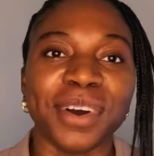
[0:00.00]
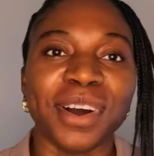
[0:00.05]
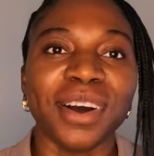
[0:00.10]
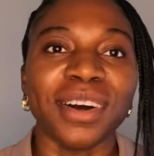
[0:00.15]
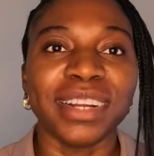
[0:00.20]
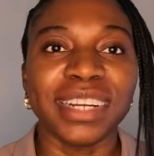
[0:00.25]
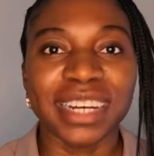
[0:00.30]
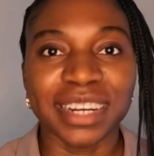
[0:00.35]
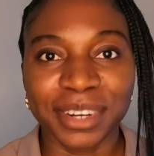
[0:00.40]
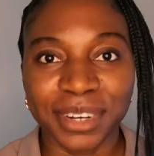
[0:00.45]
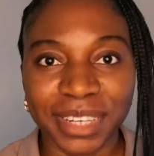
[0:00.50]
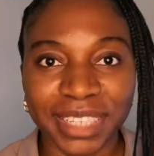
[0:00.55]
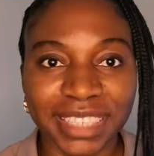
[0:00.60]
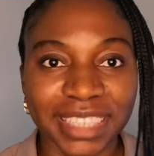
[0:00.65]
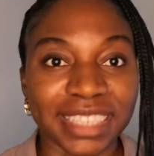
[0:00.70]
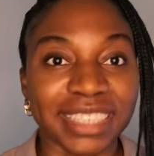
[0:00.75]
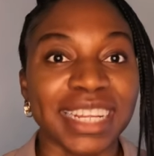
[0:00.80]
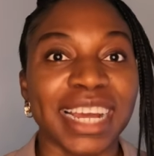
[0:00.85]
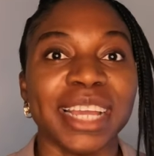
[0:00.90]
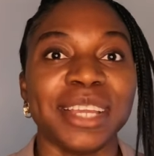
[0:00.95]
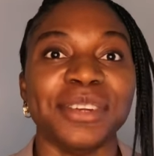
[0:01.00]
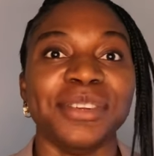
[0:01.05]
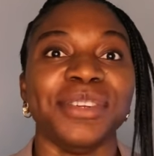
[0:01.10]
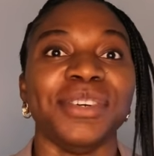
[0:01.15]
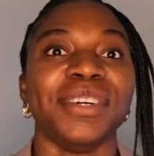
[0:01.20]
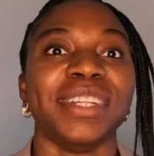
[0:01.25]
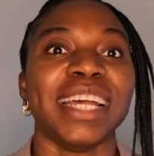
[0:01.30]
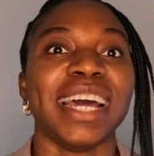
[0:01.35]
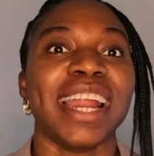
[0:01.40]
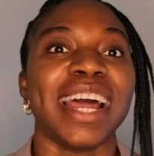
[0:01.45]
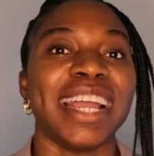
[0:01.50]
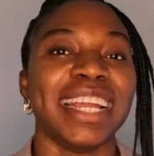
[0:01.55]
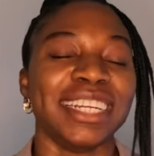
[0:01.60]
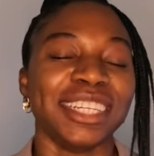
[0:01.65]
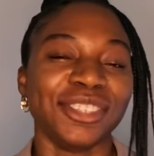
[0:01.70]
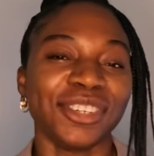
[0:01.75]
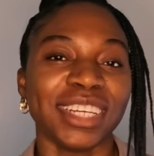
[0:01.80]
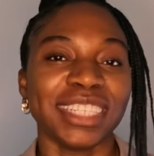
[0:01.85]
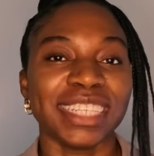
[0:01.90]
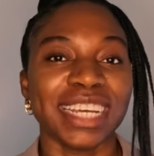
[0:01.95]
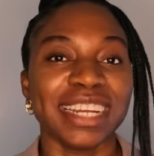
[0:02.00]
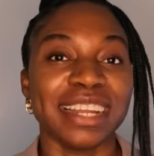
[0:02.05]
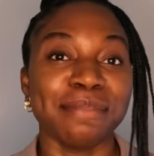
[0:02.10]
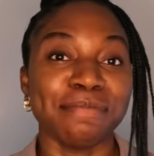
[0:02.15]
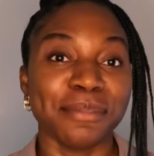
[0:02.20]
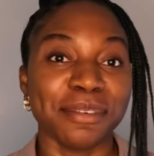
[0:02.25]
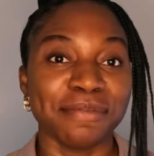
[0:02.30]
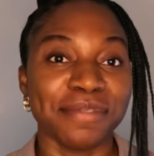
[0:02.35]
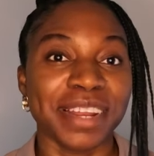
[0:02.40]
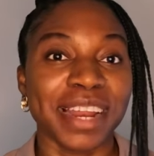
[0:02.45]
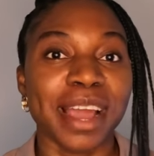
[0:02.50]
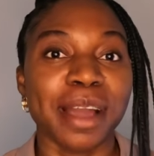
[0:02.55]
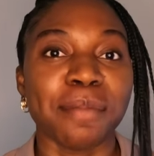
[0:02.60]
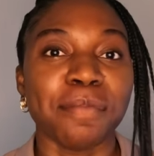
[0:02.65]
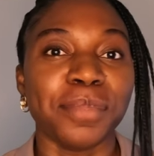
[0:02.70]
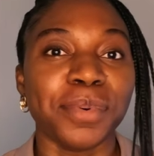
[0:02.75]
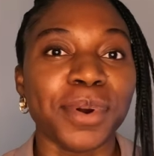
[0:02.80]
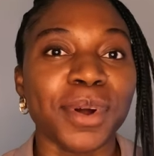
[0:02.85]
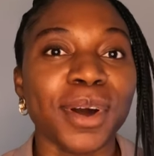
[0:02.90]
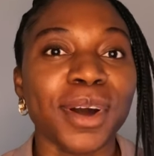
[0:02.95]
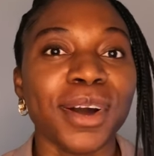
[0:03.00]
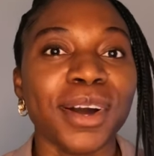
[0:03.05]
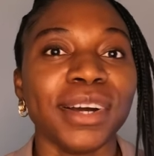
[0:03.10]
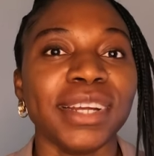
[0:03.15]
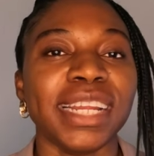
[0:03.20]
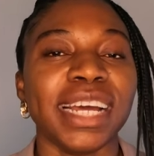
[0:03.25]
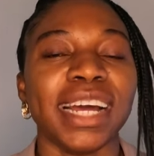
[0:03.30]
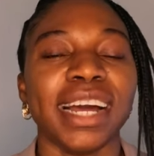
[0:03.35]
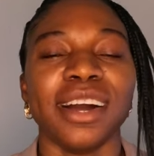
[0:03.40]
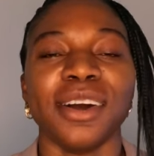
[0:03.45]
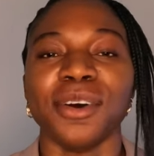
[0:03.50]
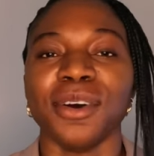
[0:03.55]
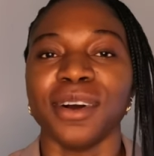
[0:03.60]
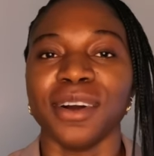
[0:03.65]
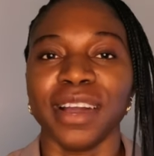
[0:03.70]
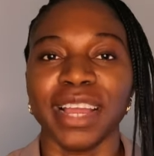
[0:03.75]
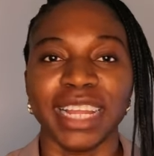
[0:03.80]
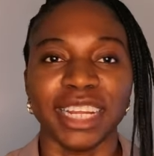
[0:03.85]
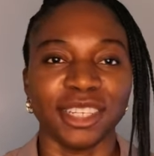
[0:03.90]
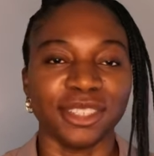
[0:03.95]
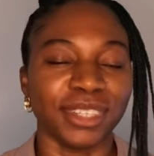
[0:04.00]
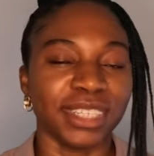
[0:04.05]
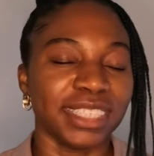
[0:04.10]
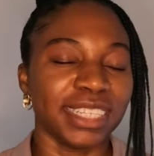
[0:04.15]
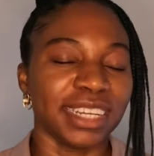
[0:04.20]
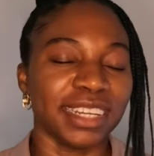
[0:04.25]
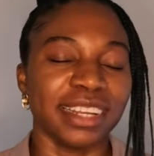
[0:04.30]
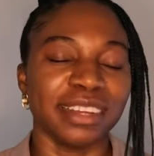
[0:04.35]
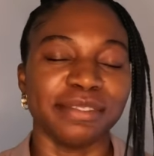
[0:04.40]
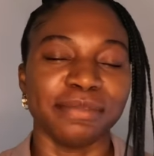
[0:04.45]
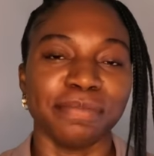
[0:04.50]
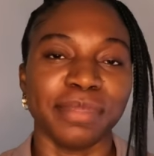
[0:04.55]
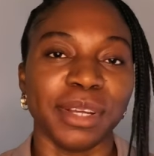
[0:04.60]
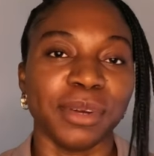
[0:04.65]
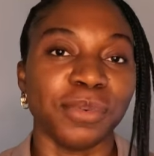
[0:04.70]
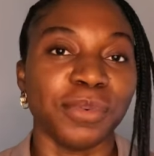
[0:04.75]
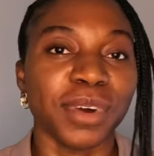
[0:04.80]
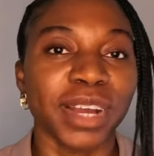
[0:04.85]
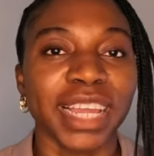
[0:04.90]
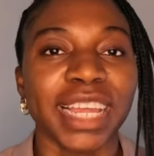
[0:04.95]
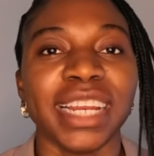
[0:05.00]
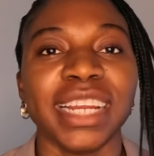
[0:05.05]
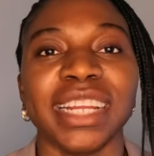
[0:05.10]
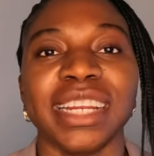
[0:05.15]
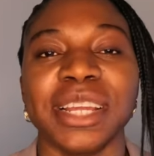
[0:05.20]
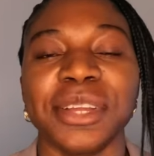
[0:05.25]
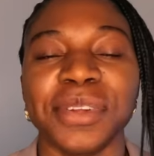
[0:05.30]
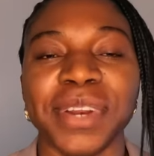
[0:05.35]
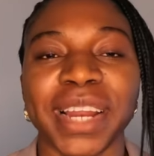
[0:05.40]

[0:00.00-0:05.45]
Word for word: other nurses that you know that are interested in moving abroad or interested in, in working in the